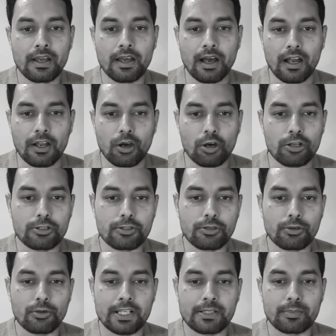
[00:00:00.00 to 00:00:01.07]
I
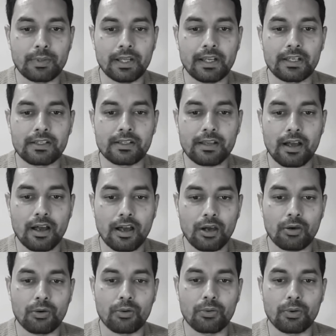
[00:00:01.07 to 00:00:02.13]
also explained
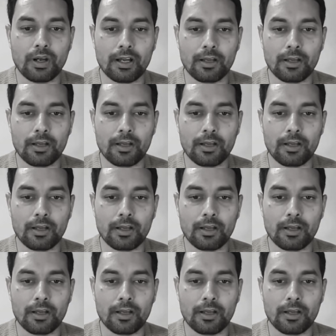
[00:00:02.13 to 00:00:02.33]
how